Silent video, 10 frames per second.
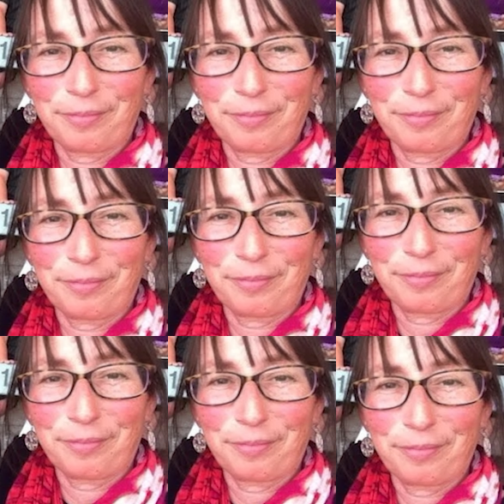
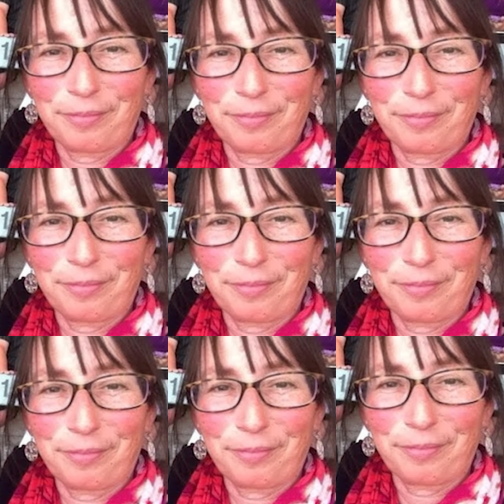
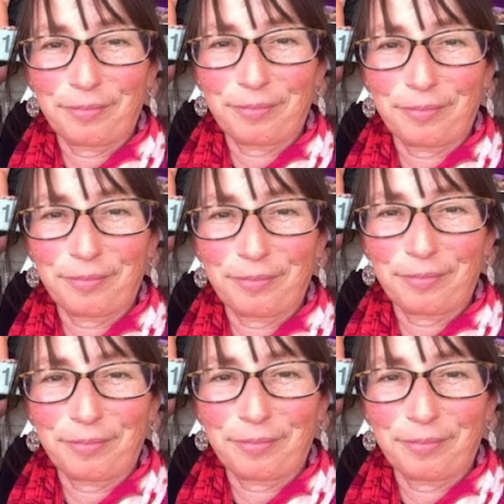
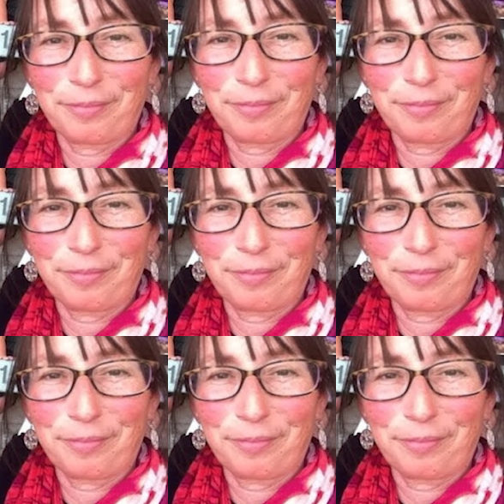[no speech]